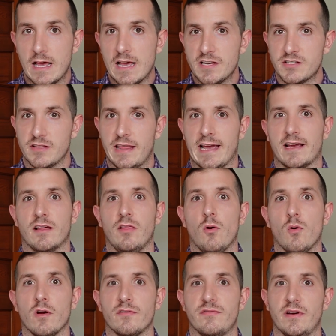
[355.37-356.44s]
So that
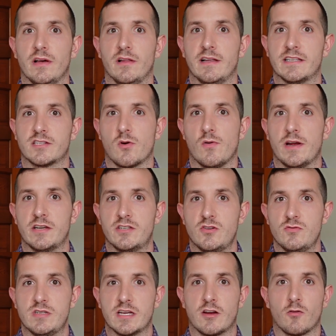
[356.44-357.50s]
chlorophyll is going to
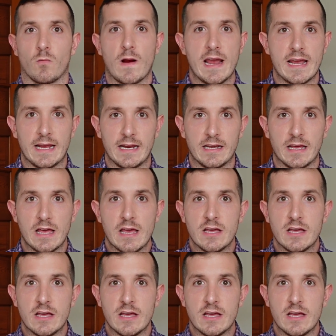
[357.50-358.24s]
degrade